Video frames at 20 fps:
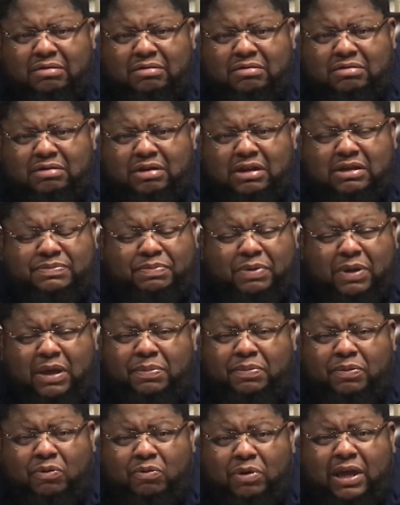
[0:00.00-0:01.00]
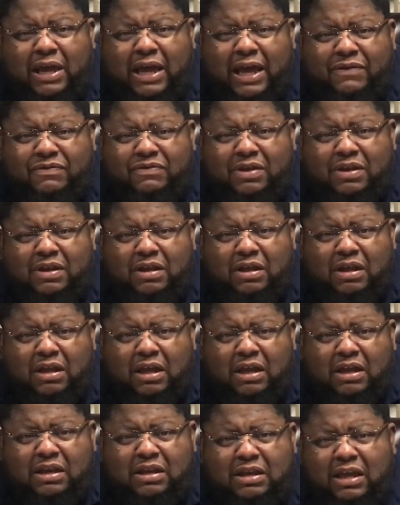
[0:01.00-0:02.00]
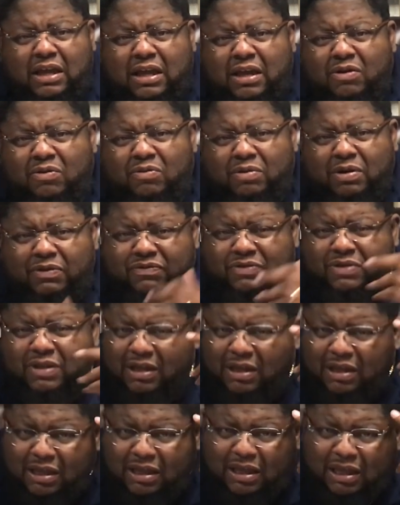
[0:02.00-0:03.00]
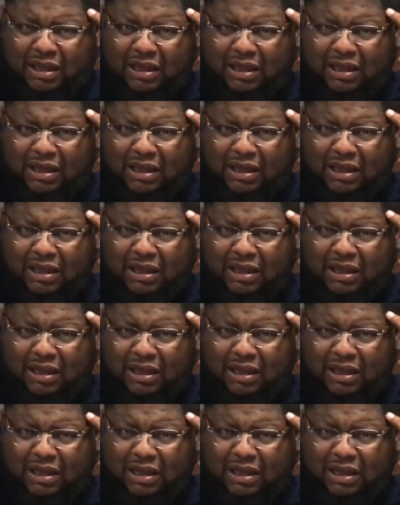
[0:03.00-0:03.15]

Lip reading: just people, we have to deal with the